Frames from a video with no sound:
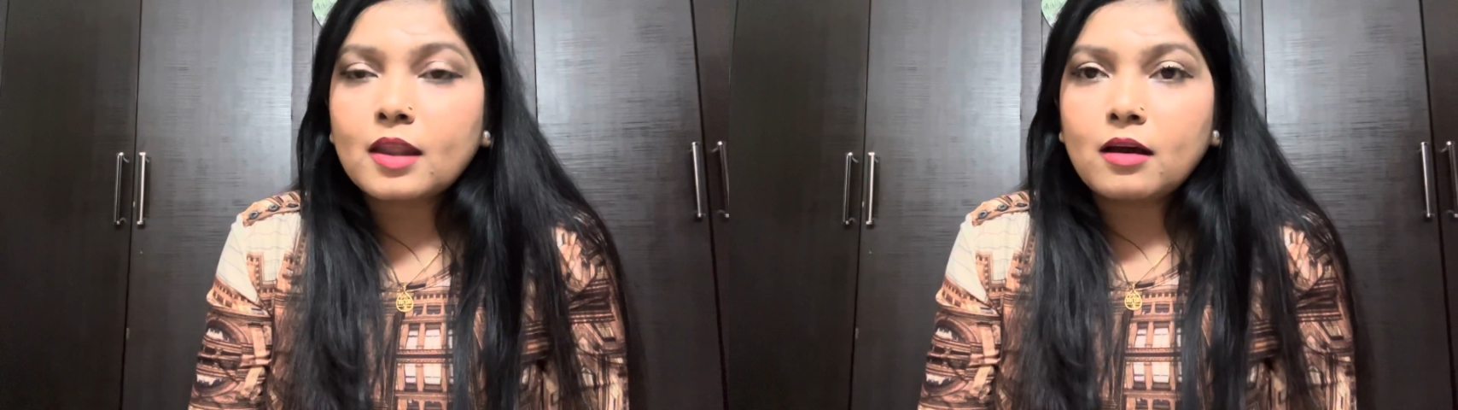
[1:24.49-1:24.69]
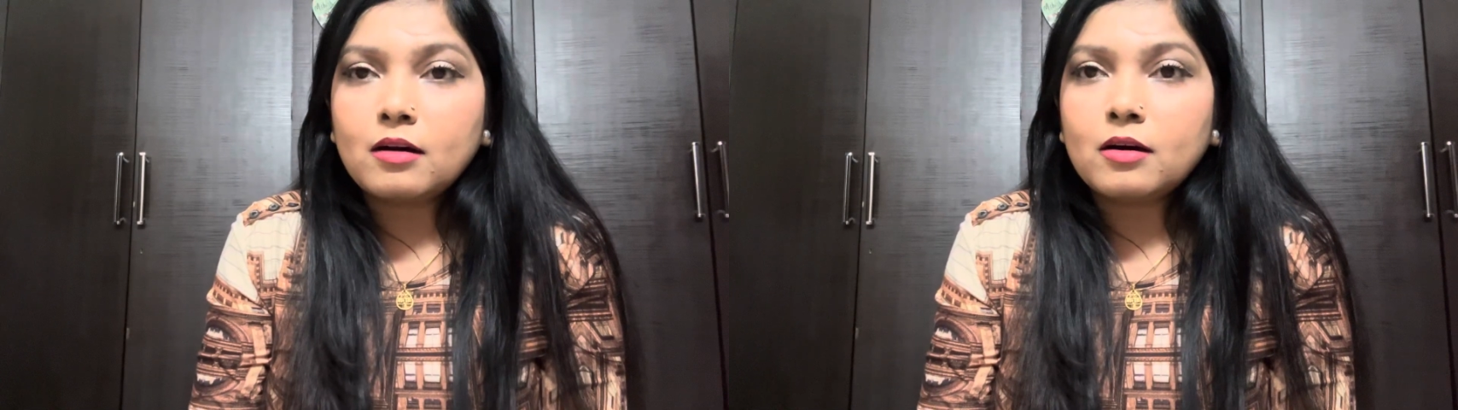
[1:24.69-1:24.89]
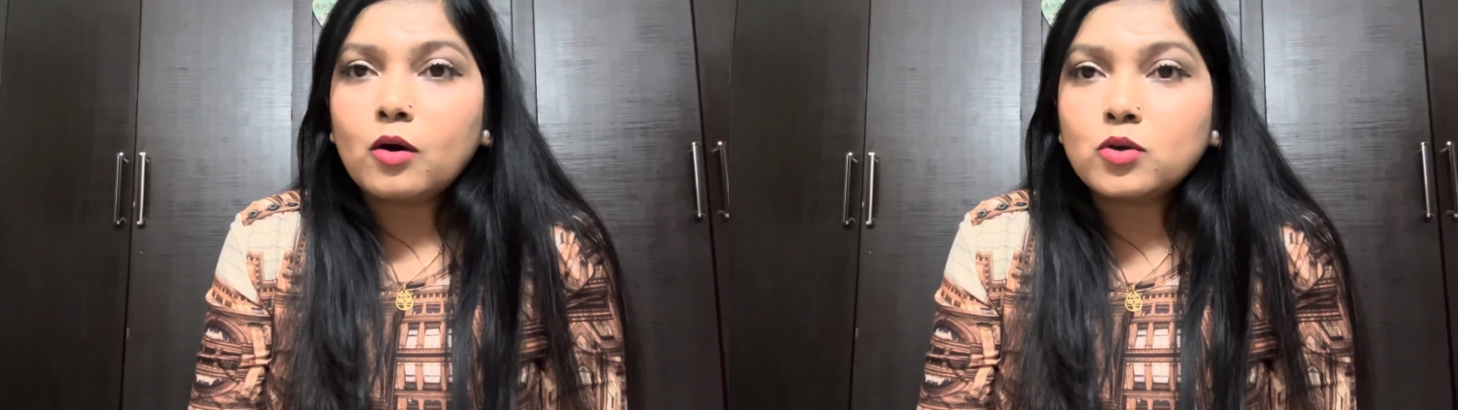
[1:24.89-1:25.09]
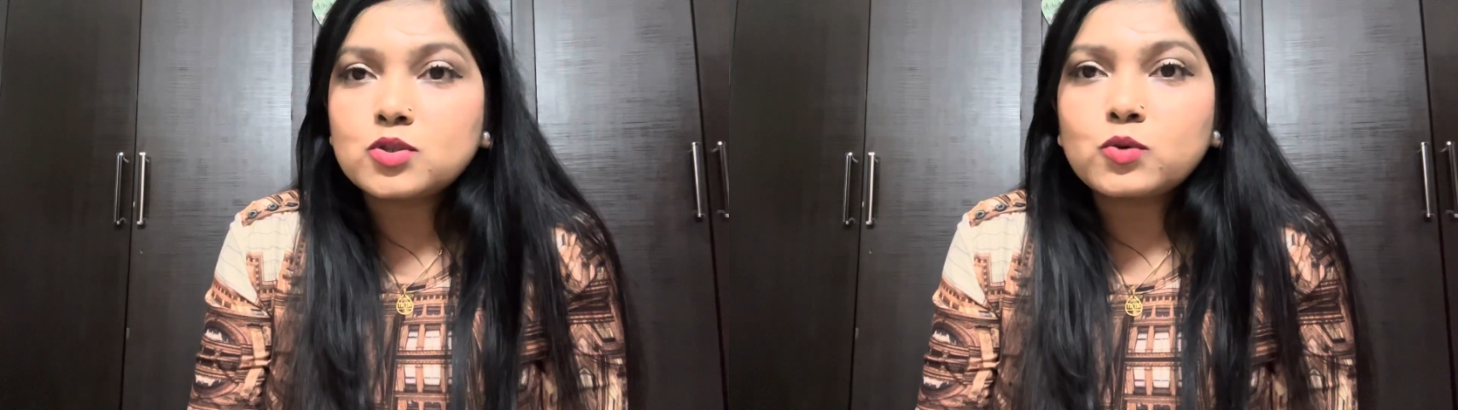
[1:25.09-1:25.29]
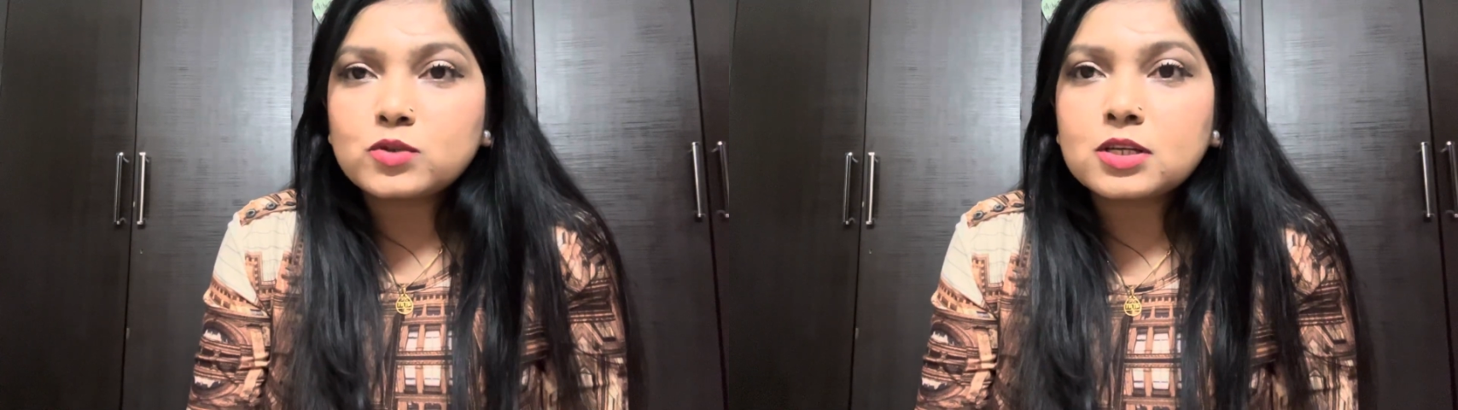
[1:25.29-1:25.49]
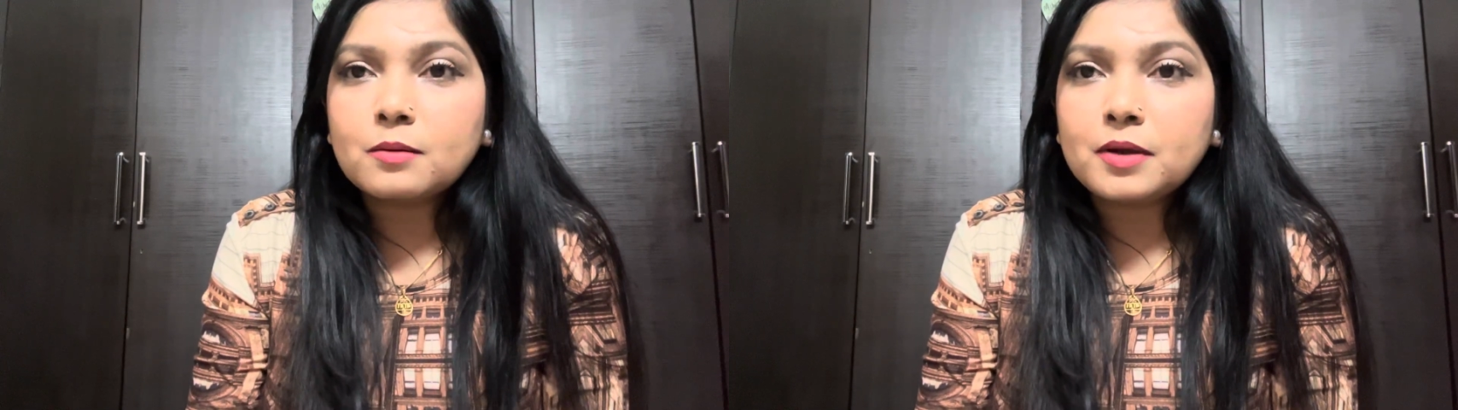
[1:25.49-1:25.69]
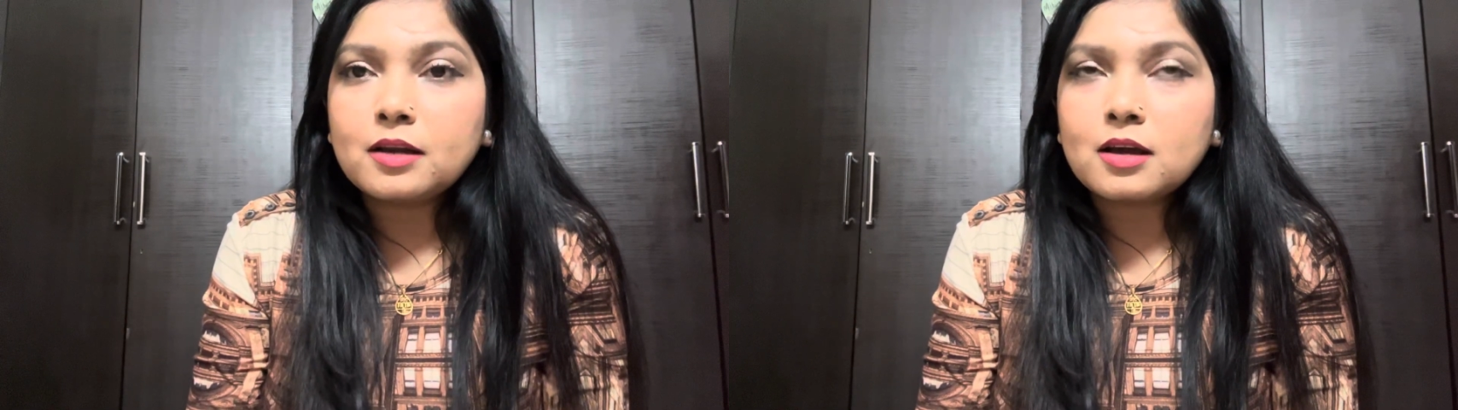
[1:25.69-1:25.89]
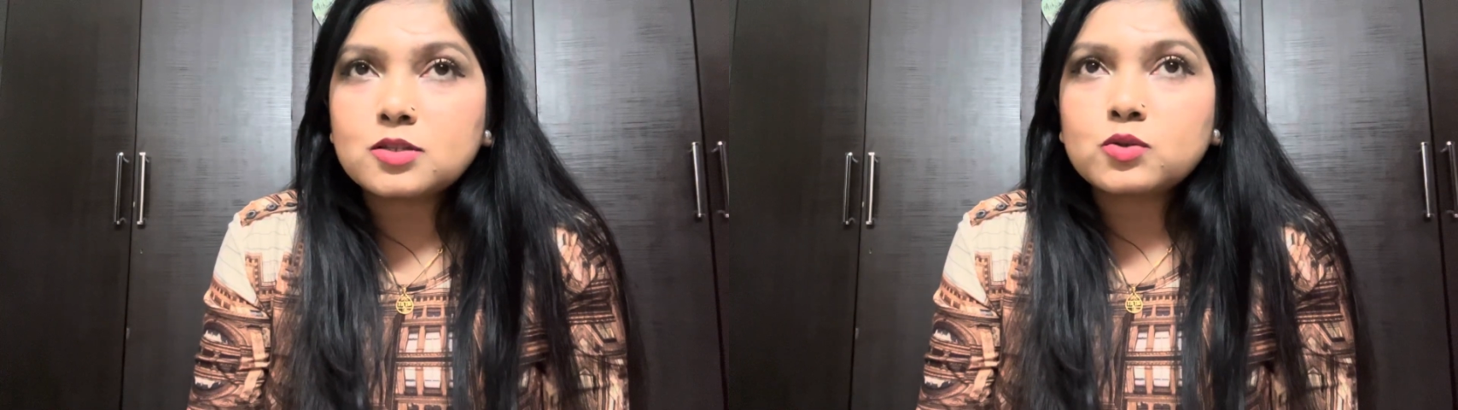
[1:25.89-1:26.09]
uh, on social
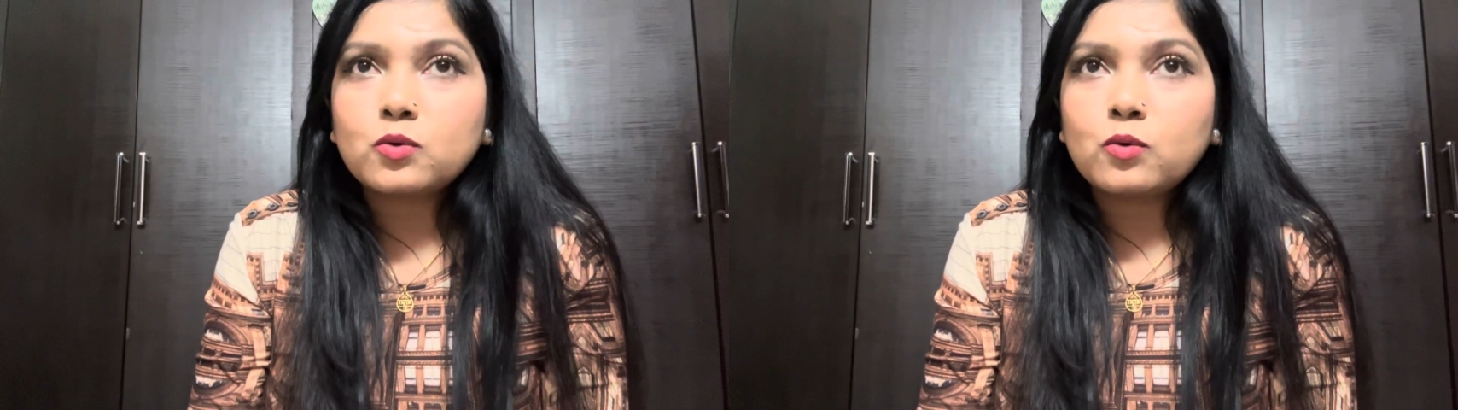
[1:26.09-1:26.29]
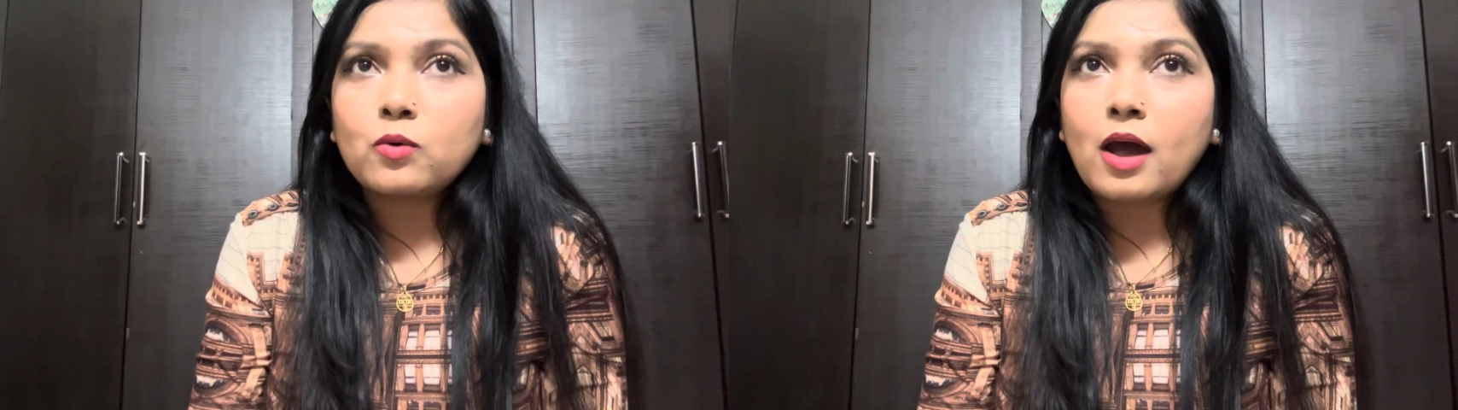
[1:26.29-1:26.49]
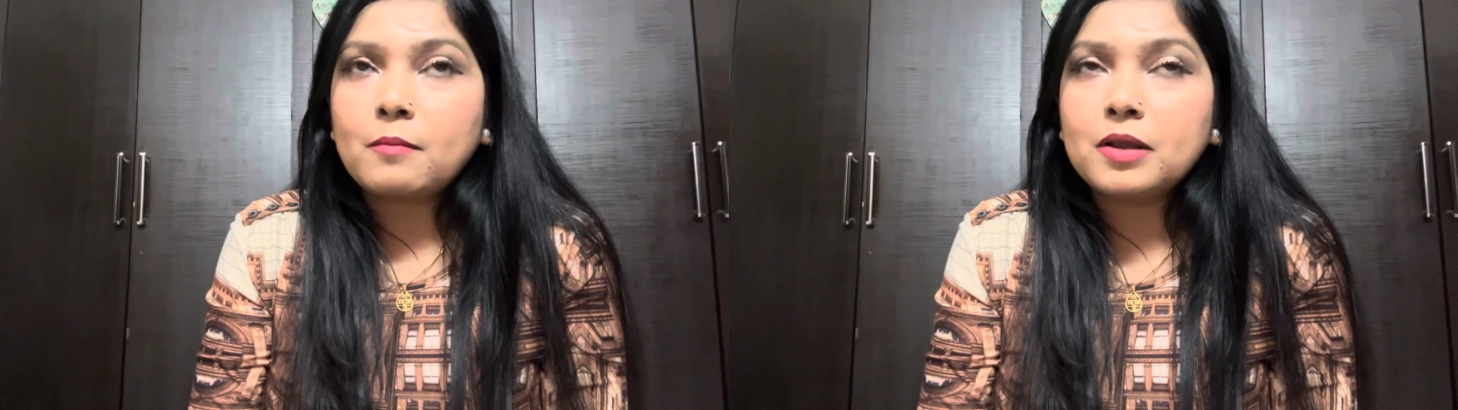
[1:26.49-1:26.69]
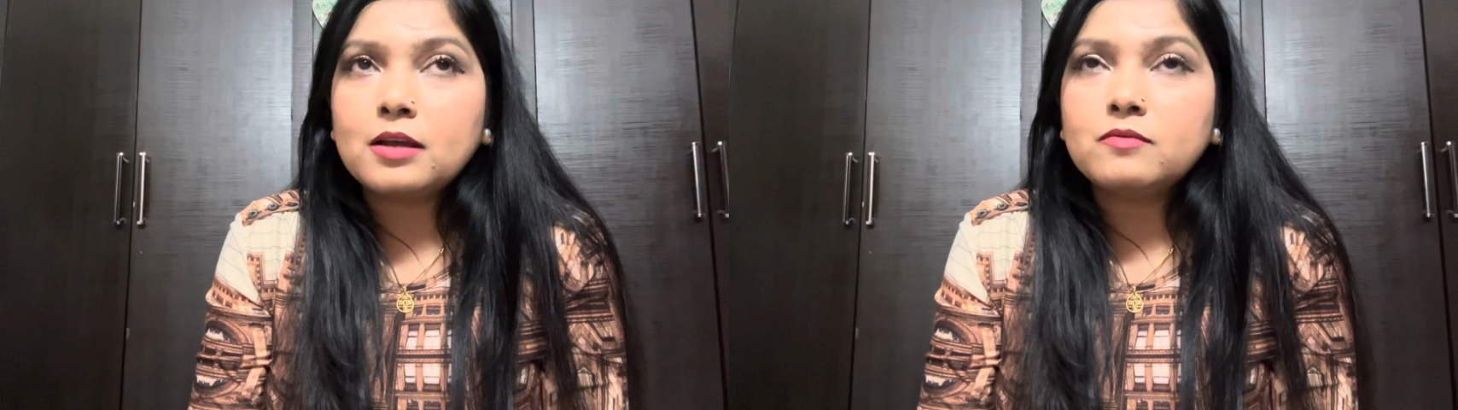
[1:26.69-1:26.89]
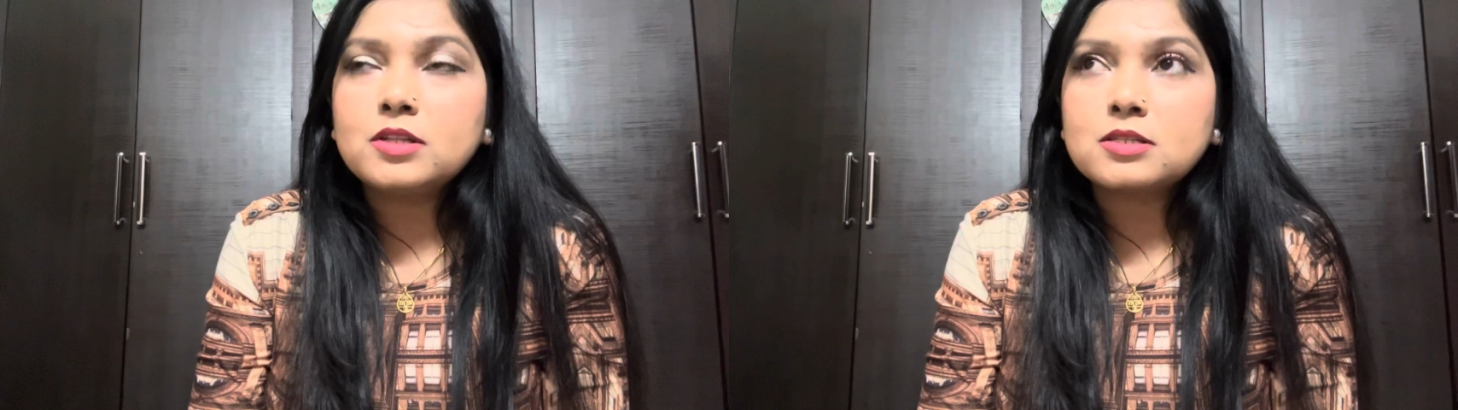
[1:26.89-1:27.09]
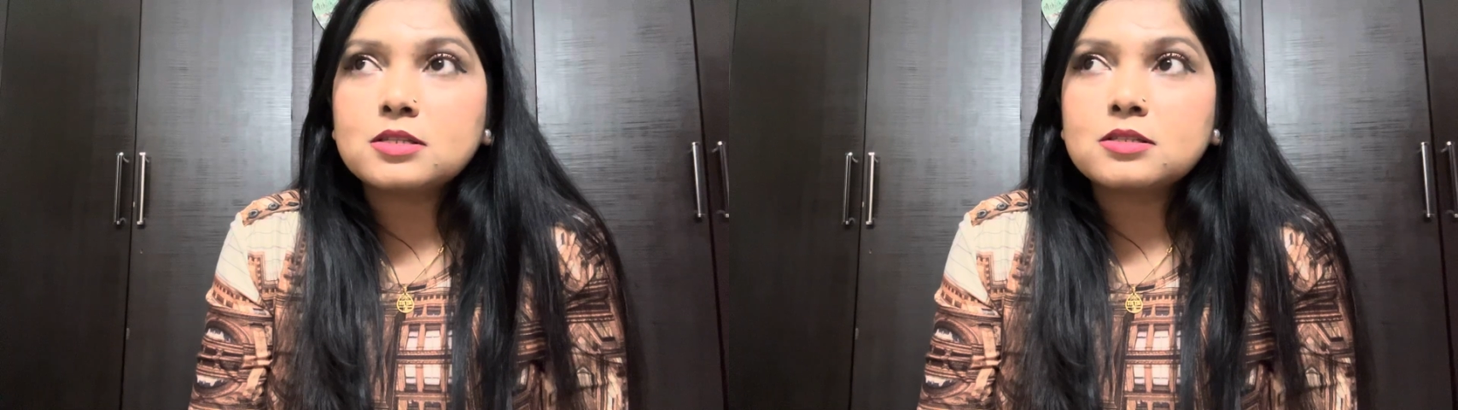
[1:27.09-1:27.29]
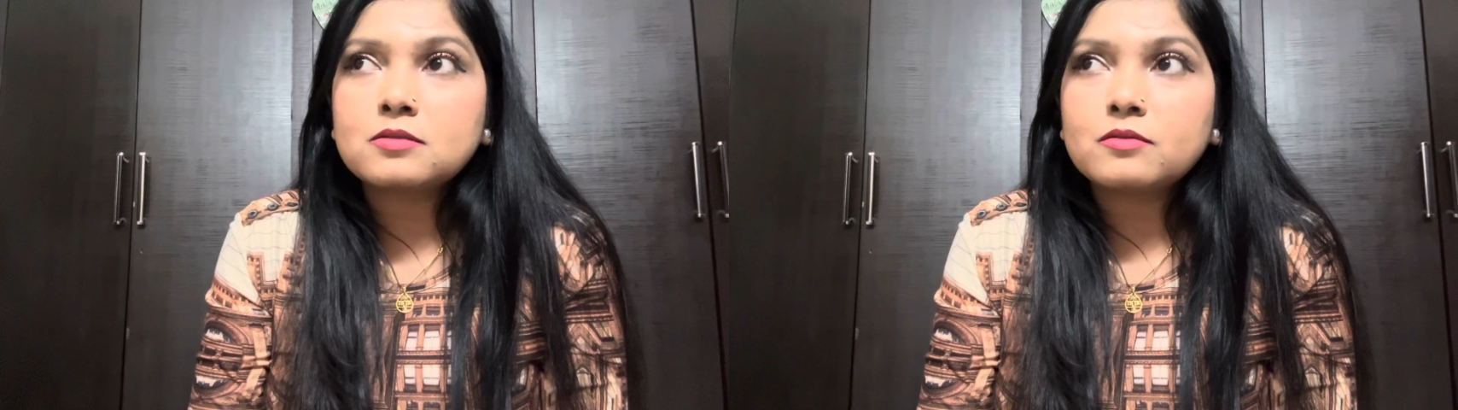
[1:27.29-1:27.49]
media so i believe this is